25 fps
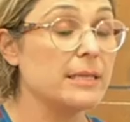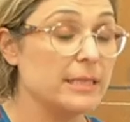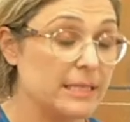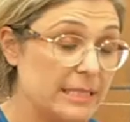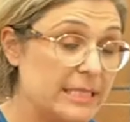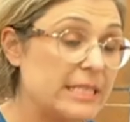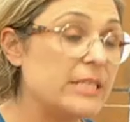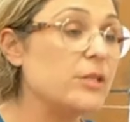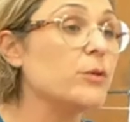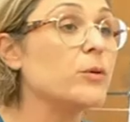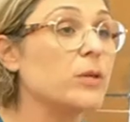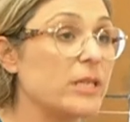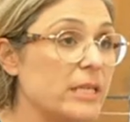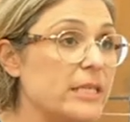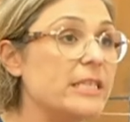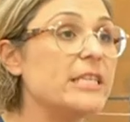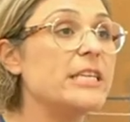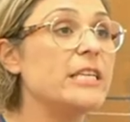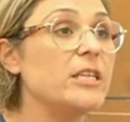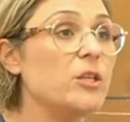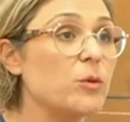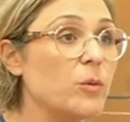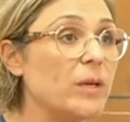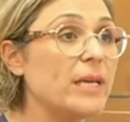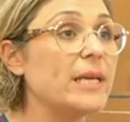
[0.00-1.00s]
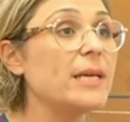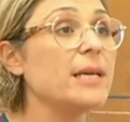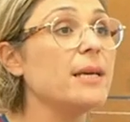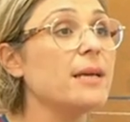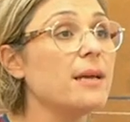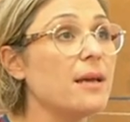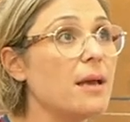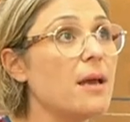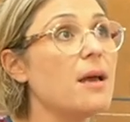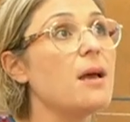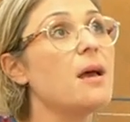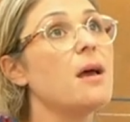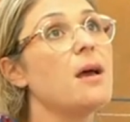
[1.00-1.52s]
is still continuing.
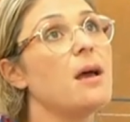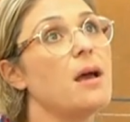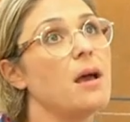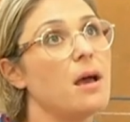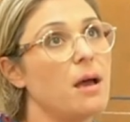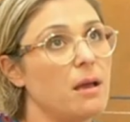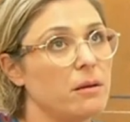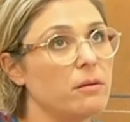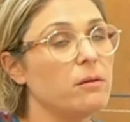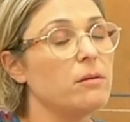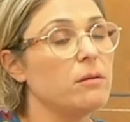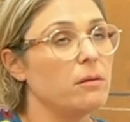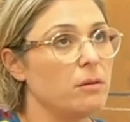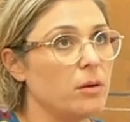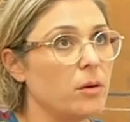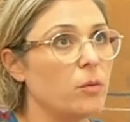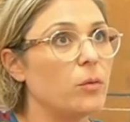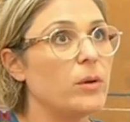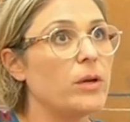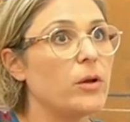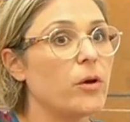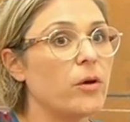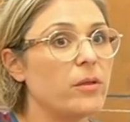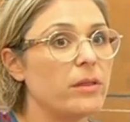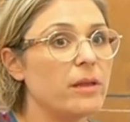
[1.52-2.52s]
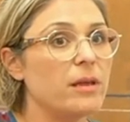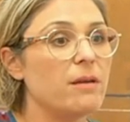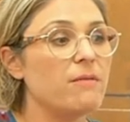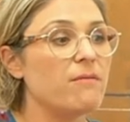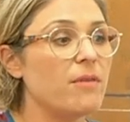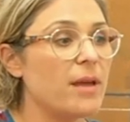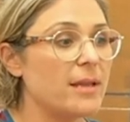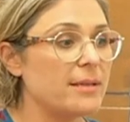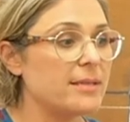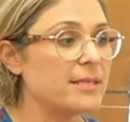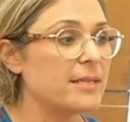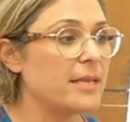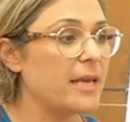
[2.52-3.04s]
You know, we know the
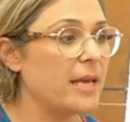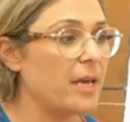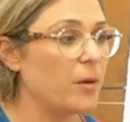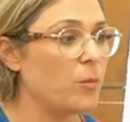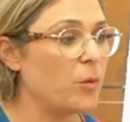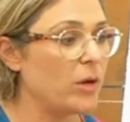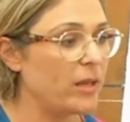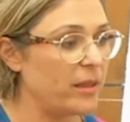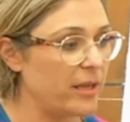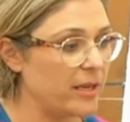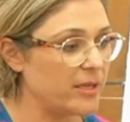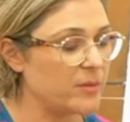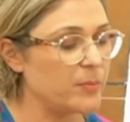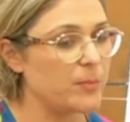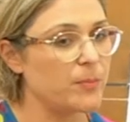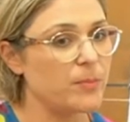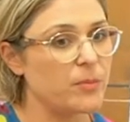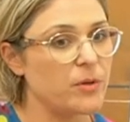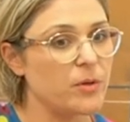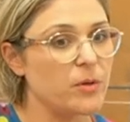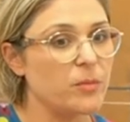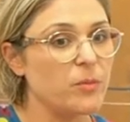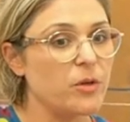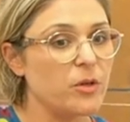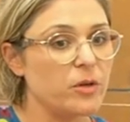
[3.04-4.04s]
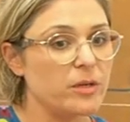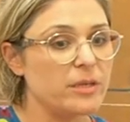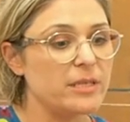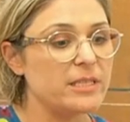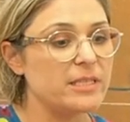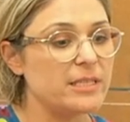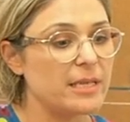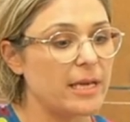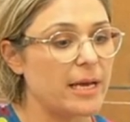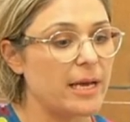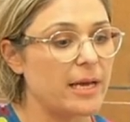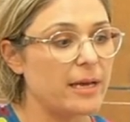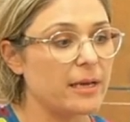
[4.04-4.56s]
events there where these
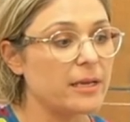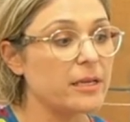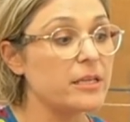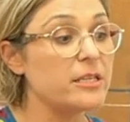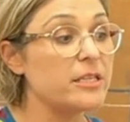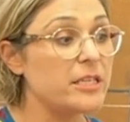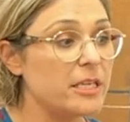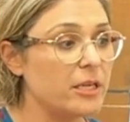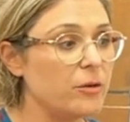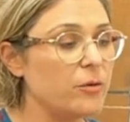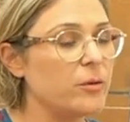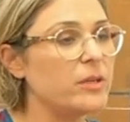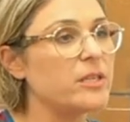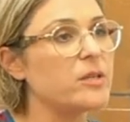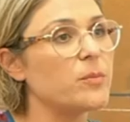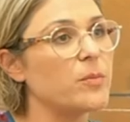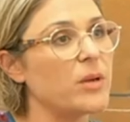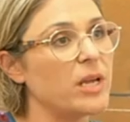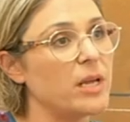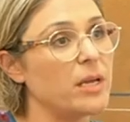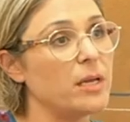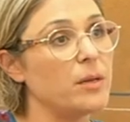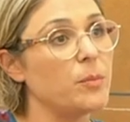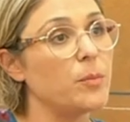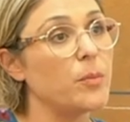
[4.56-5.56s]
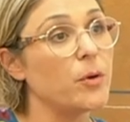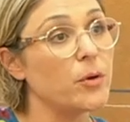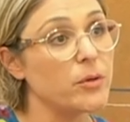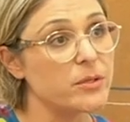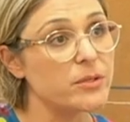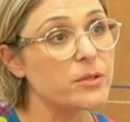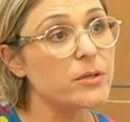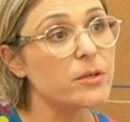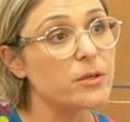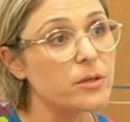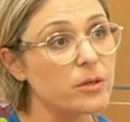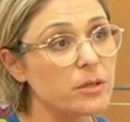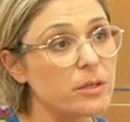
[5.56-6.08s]
communities are continuing to be
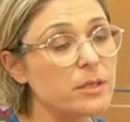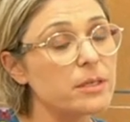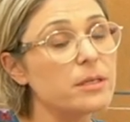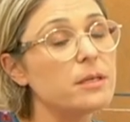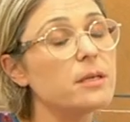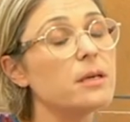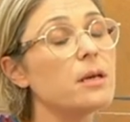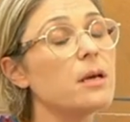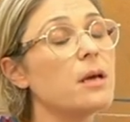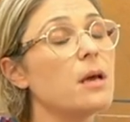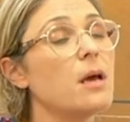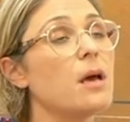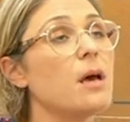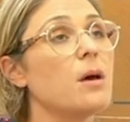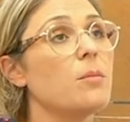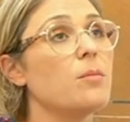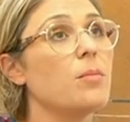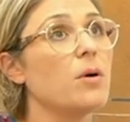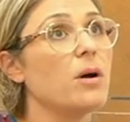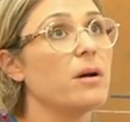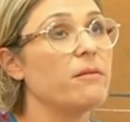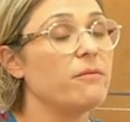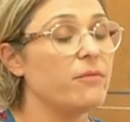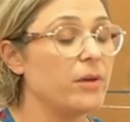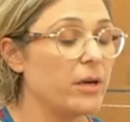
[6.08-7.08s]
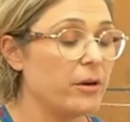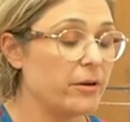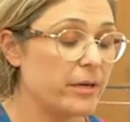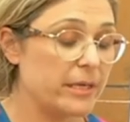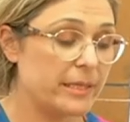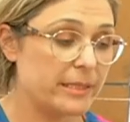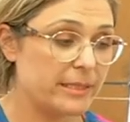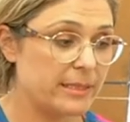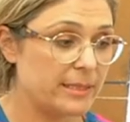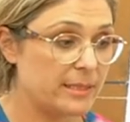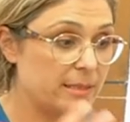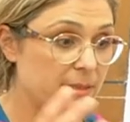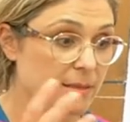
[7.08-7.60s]
persecuted by
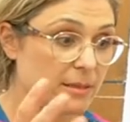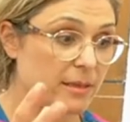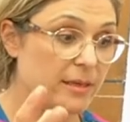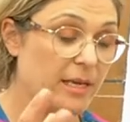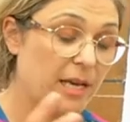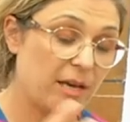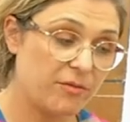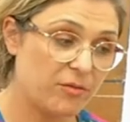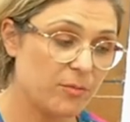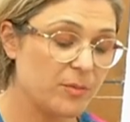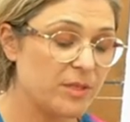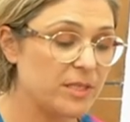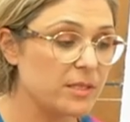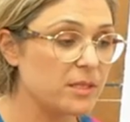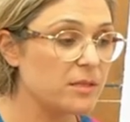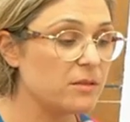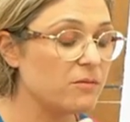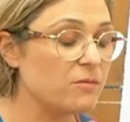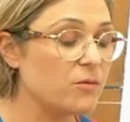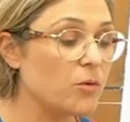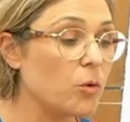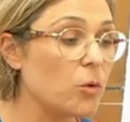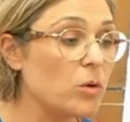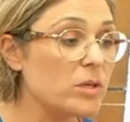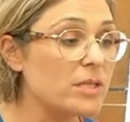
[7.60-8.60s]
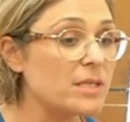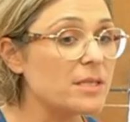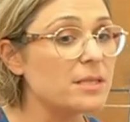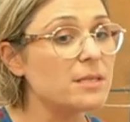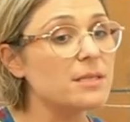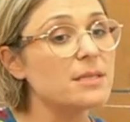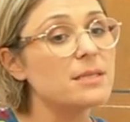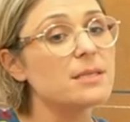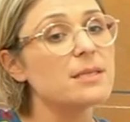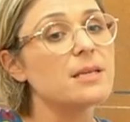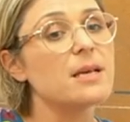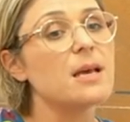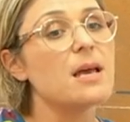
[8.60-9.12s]
various governments and
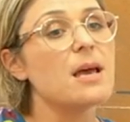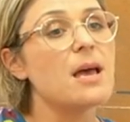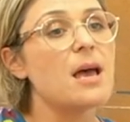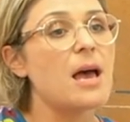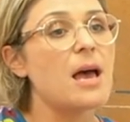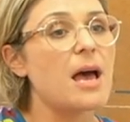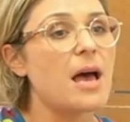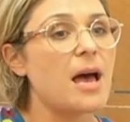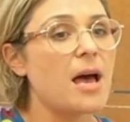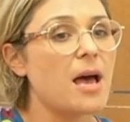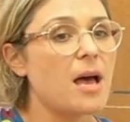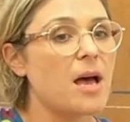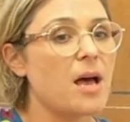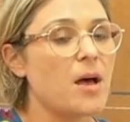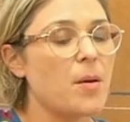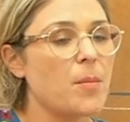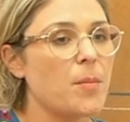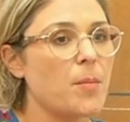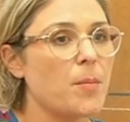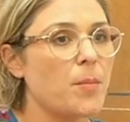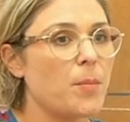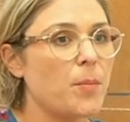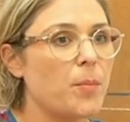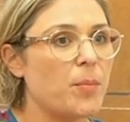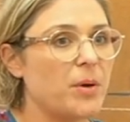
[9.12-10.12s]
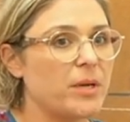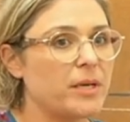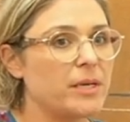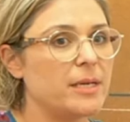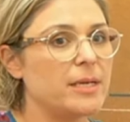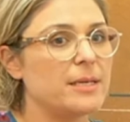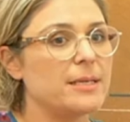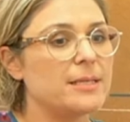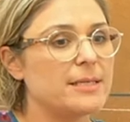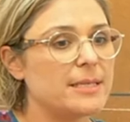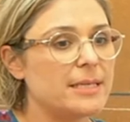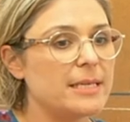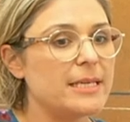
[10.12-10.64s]
forces. But
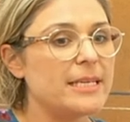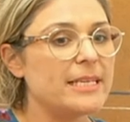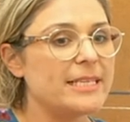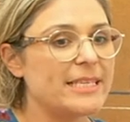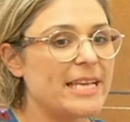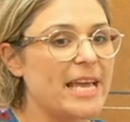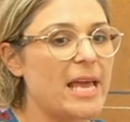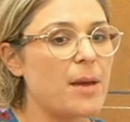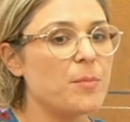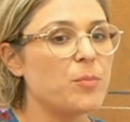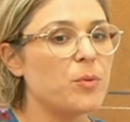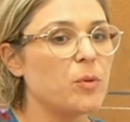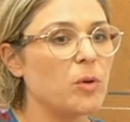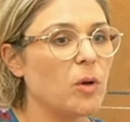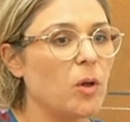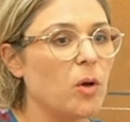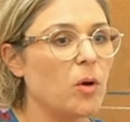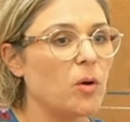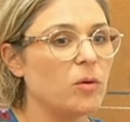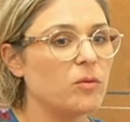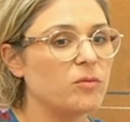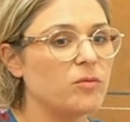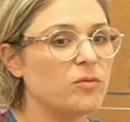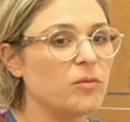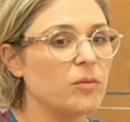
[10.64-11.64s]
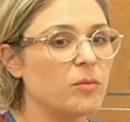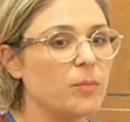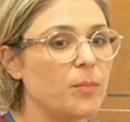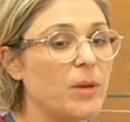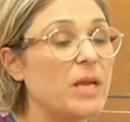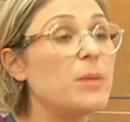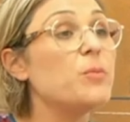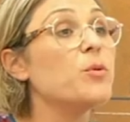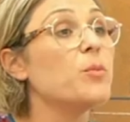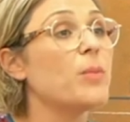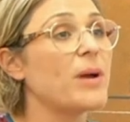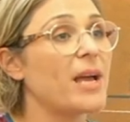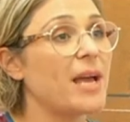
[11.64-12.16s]
it's an example of
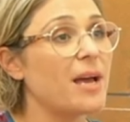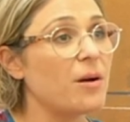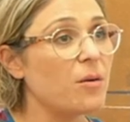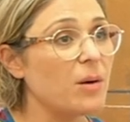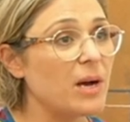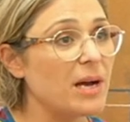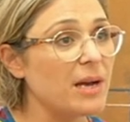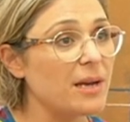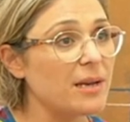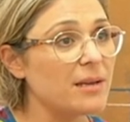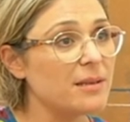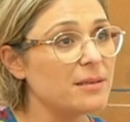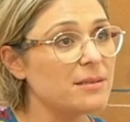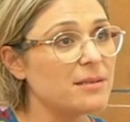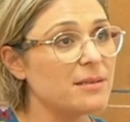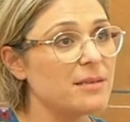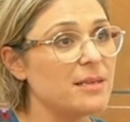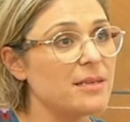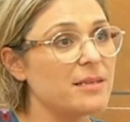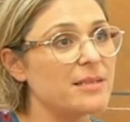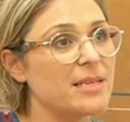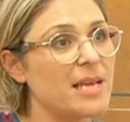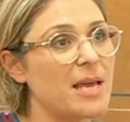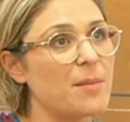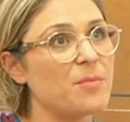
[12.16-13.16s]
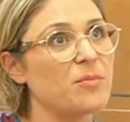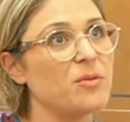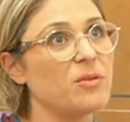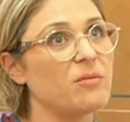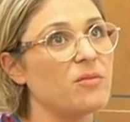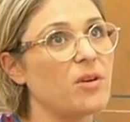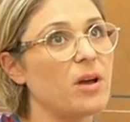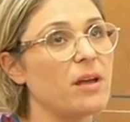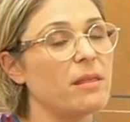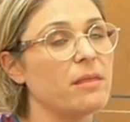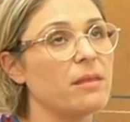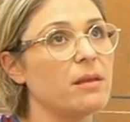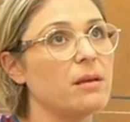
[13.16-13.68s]
people power. It's an example
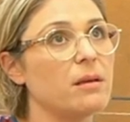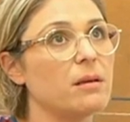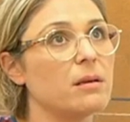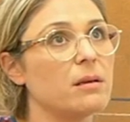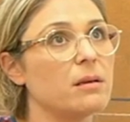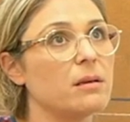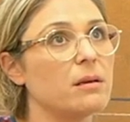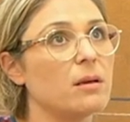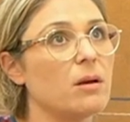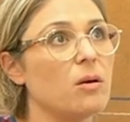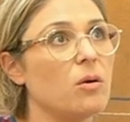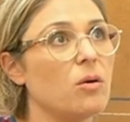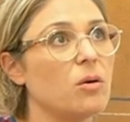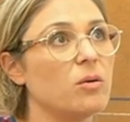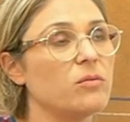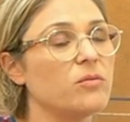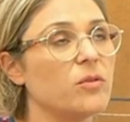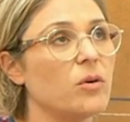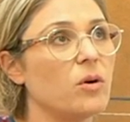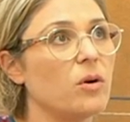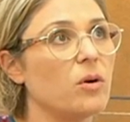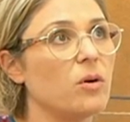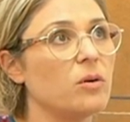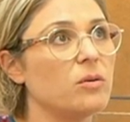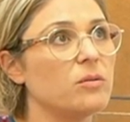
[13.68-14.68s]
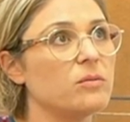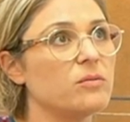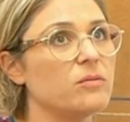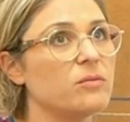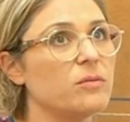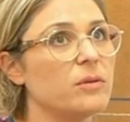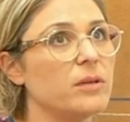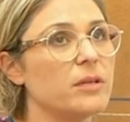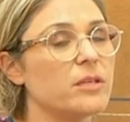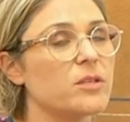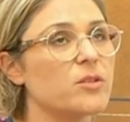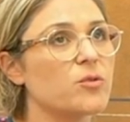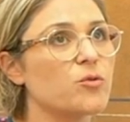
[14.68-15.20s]
of, I think, of
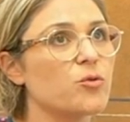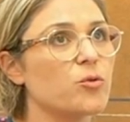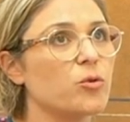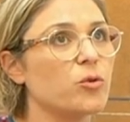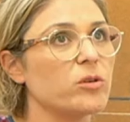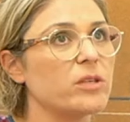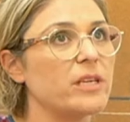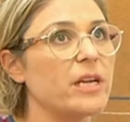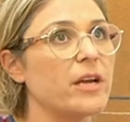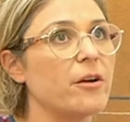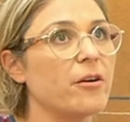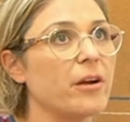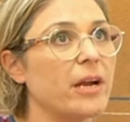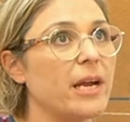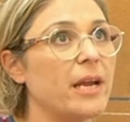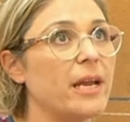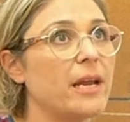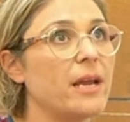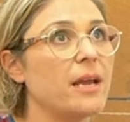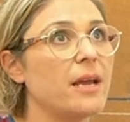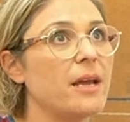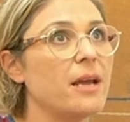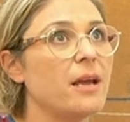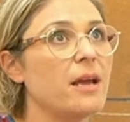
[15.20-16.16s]
extraordinary